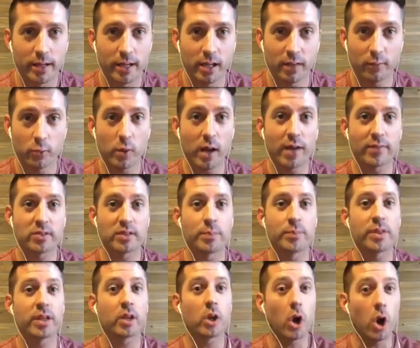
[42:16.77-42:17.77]
If you have
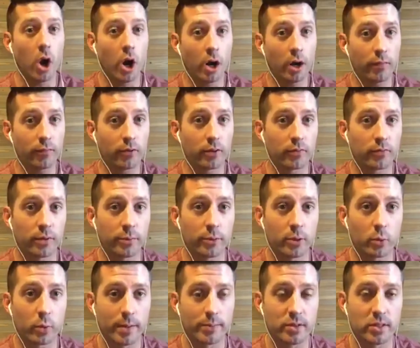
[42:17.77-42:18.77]
something to offer from
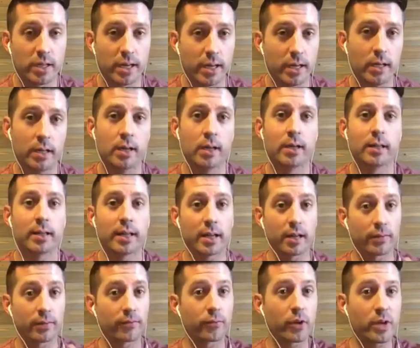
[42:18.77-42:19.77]
your website,
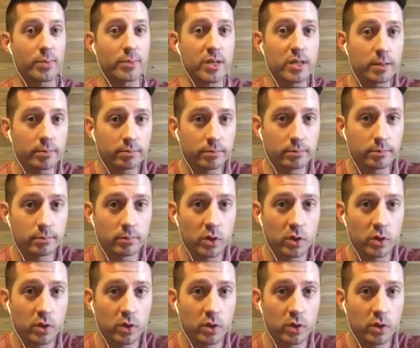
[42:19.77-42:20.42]
like a freemium,